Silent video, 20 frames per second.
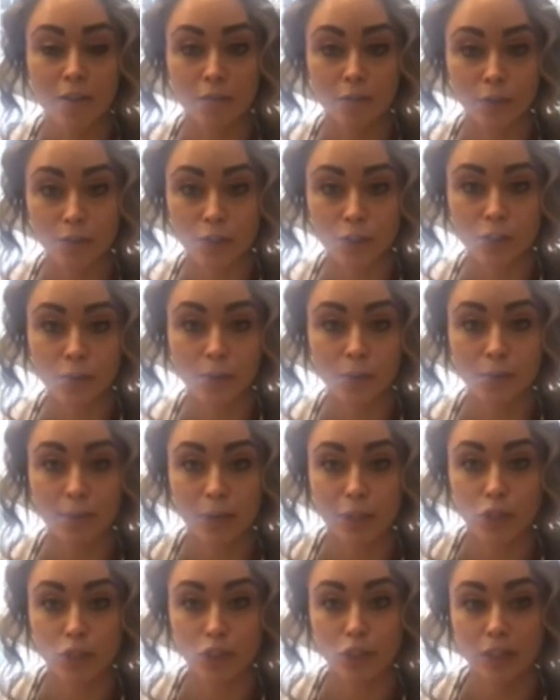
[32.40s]
First, you want to
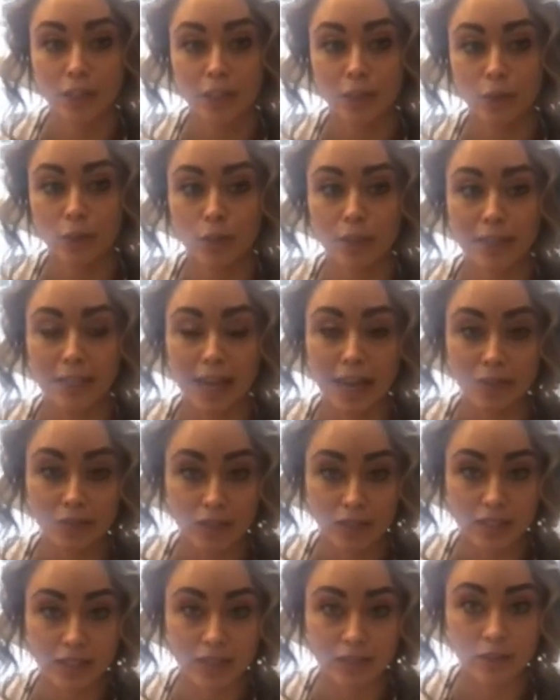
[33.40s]
make sure that you look at
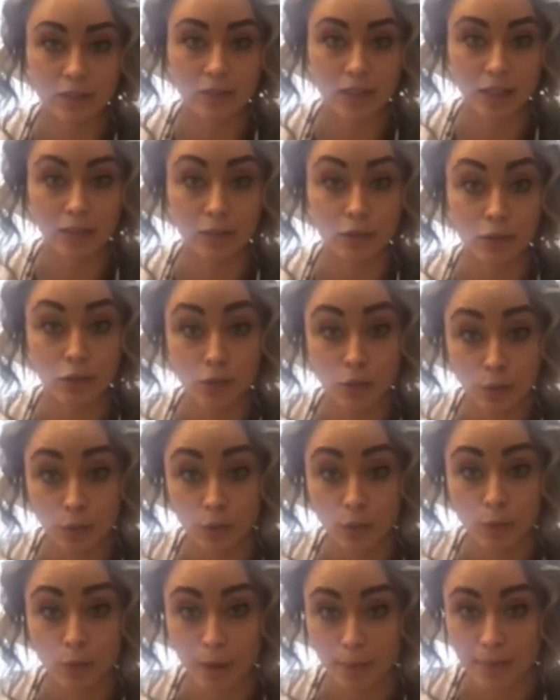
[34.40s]
every single dental
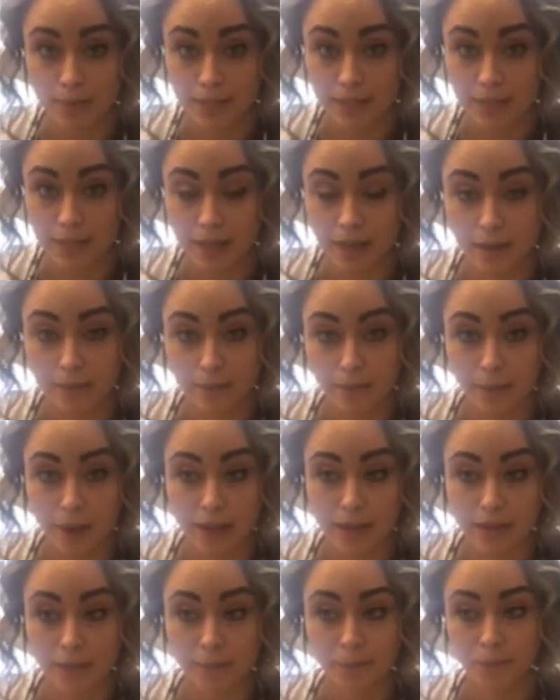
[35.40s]
school website
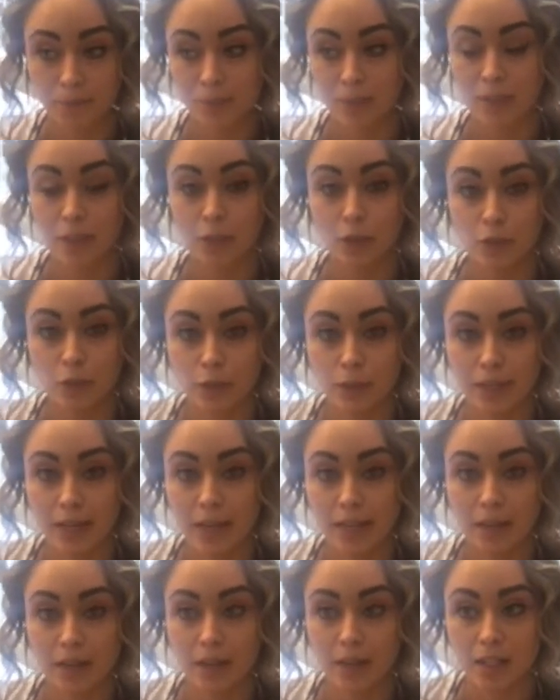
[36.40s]
and that you
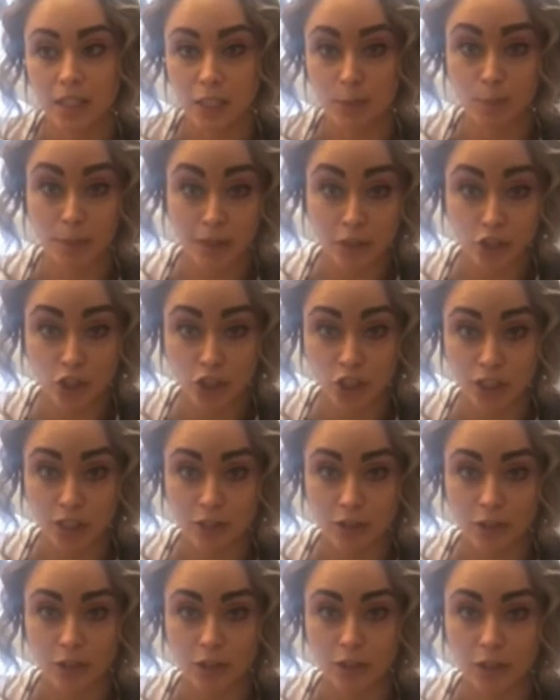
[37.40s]
create a
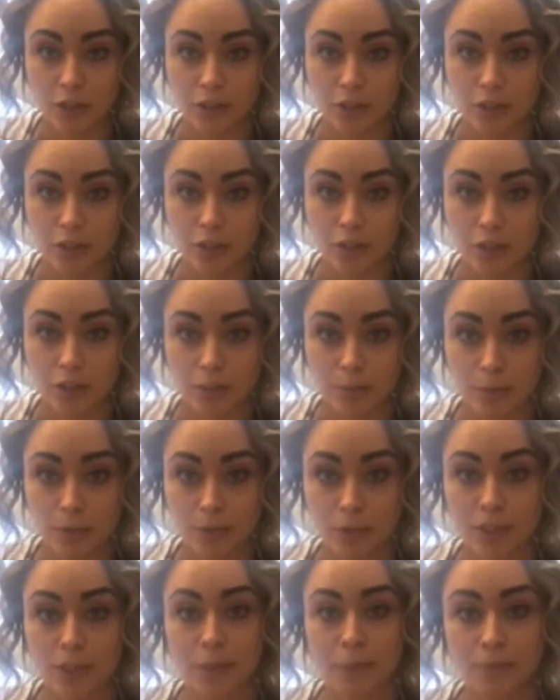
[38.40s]
spreadsheet on your
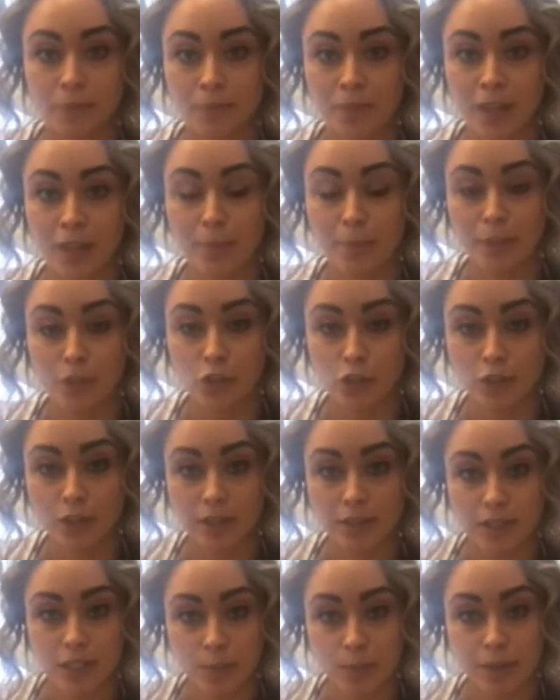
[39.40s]
computer and make sure
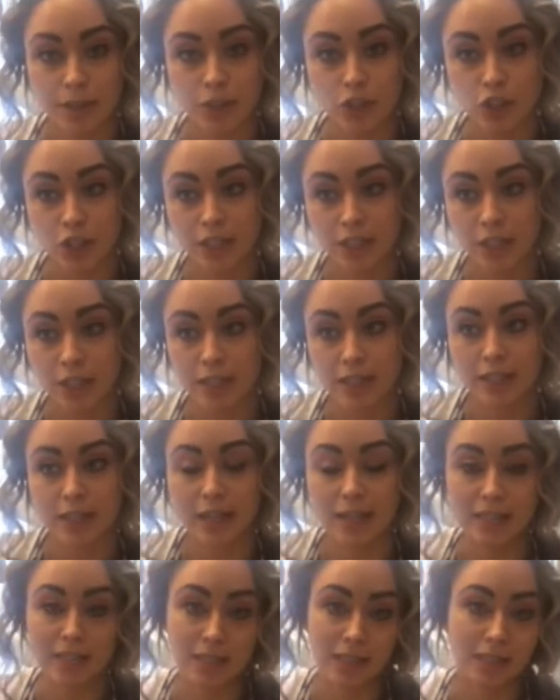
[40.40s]
that the spreadsheet
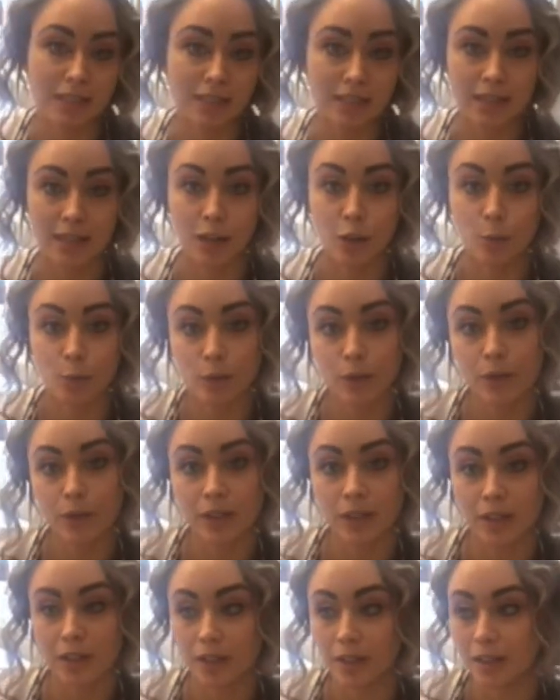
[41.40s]
indicates, like, let's say
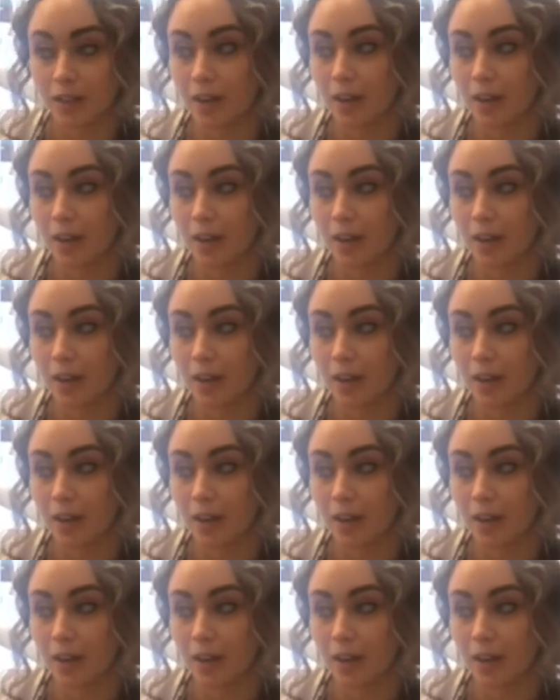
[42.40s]
Alberta,